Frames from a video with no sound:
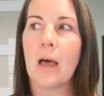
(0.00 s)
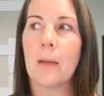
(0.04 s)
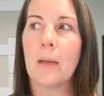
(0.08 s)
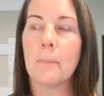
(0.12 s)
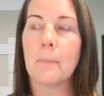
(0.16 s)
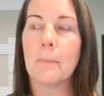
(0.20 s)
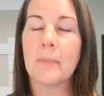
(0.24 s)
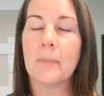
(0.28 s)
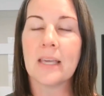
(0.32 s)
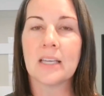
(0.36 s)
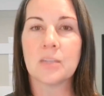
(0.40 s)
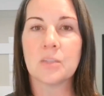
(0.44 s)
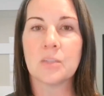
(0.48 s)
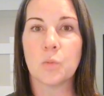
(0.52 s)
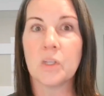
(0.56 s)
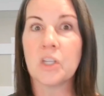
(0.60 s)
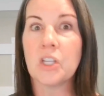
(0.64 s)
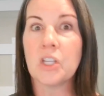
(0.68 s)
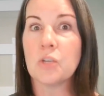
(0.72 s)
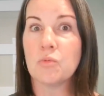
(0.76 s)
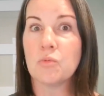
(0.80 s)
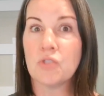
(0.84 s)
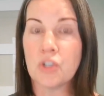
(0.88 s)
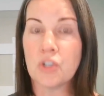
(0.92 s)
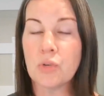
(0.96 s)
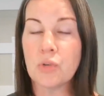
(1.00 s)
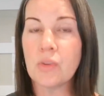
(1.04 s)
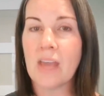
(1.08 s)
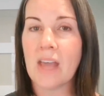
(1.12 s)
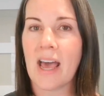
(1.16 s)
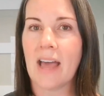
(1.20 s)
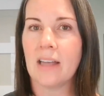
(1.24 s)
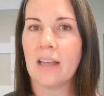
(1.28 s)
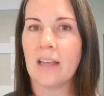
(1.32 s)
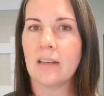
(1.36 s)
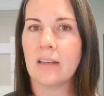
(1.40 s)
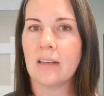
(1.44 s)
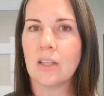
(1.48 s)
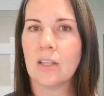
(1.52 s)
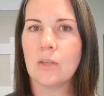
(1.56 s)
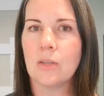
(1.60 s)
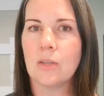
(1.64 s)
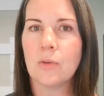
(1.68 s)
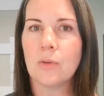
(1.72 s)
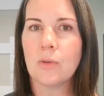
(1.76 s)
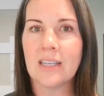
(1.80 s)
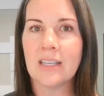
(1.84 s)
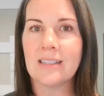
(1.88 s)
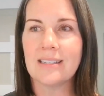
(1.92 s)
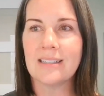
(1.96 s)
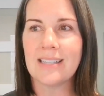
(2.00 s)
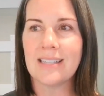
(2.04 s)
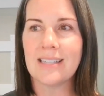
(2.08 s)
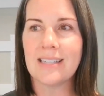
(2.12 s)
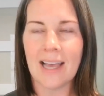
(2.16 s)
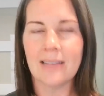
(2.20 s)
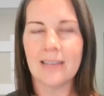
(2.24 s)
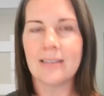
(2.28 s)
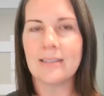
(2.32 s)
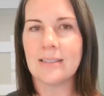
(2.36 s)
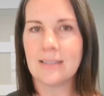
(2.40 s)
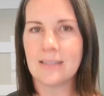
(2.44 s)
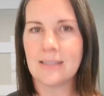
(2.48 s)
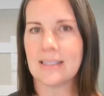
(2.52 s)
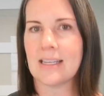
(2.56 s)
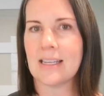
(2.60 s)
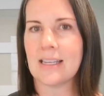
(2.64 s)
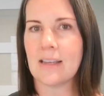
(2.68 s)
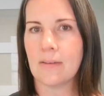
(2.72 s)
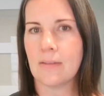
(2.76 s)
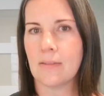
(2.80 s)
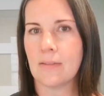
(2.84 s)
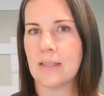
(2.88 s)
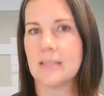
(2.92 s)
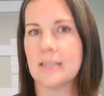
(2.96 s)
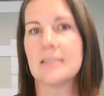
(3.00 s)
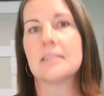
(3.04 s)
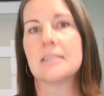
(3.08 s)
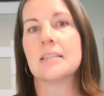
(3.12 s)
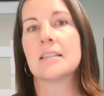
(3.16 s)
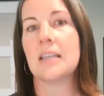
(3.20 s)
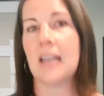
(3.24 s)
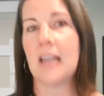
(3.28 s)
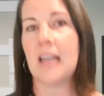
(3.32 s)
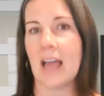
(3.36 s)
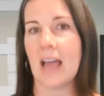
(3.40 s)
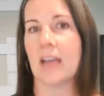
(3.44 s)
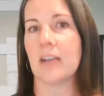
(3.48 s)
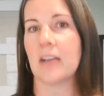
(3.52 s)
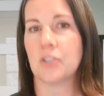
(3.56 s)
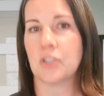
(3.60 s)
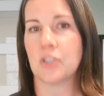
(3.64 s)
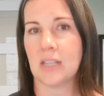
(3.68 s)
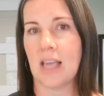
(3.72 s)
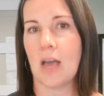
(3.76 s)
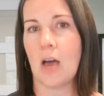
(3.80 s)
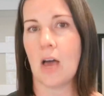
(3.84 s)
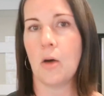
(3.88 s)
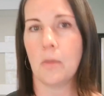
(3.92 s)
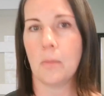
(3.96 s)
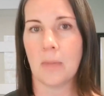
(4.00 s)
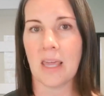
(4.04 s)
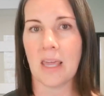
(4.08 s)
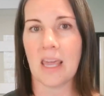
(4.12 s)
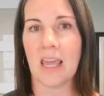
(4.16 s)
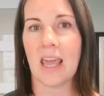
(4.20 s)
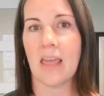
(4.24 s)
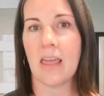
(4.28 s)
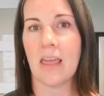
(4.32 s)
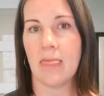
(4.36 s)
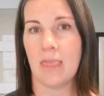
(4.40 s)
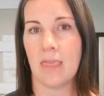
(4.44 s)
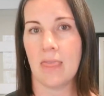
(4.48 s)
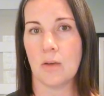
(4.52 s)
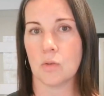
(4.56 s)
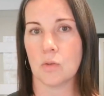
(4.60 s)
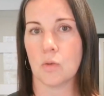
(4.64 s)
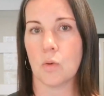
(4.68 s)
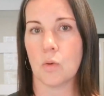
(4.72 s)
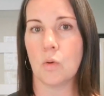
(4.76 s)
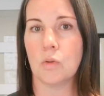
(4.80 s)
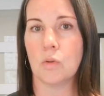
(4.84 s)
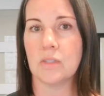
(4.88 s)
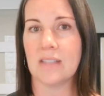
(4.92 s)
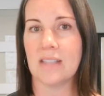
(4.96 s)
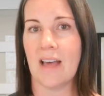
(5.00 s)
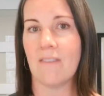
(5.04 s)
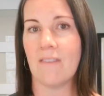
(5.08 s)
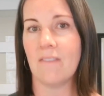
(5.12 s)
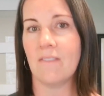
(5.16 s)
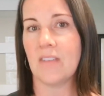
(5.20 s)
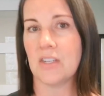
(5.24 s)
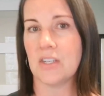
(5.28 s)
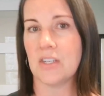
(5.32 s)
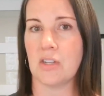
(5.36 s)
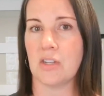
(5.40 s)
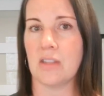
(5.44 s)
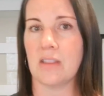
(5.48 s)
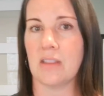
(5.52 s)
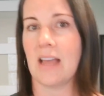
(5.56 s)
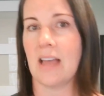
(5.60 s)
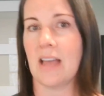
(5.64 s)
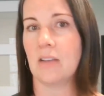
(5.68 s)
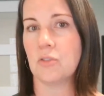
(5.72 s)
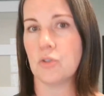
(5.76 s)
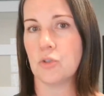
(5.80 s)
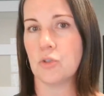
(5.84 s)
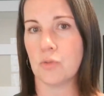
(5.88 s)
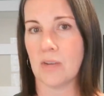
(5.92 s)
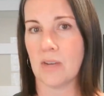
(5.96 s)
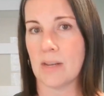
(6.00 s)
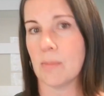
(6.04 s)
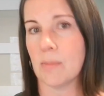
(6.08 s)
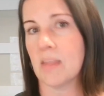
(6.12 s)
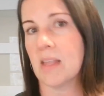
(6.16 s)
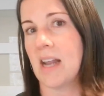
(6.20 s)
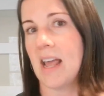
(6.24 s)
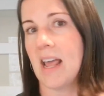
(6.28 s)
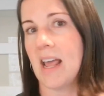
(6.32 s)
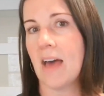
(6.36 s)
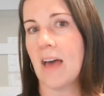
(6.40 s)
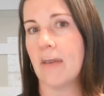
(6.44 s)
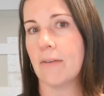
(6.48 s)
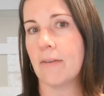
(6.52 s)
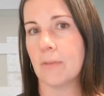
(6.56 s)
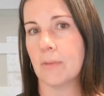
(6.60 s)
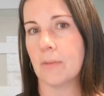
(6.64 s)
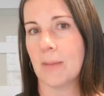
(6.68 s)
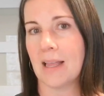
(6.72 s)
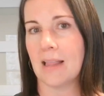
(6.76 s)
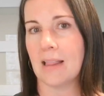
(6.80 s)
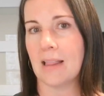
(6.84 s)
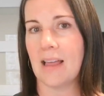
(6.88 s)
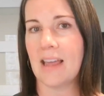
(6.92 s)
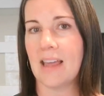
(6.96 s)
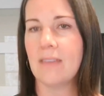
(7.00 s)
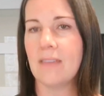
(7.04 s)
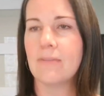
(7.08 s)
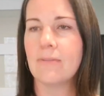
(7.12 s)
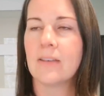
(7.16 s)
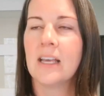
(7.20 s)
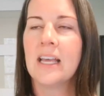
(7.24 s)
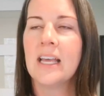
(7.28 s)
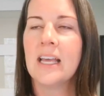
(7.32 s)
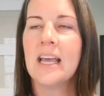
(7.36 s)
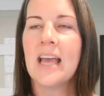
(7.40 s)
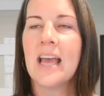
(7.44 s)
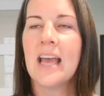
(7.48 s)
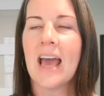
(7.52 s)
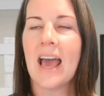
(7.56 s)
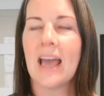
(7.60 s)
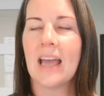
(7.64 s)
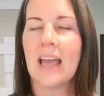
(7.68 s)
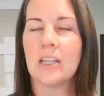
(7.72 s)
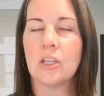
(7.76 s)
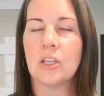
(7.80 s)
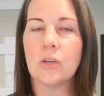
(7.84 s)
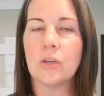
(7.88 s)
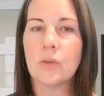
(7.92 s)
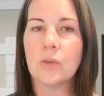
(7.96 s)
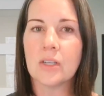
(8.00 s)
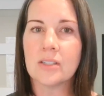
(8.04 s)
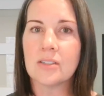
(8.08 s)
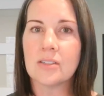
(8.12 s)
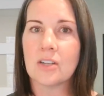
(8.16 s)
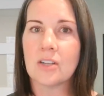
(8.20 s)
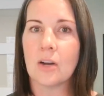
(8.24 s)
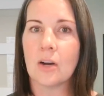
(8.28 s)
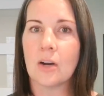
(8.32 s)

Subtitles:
Because when you do that, you can test and see if this is going to actually help me hit those goals, that vision, that dream that I have for my life. And you can start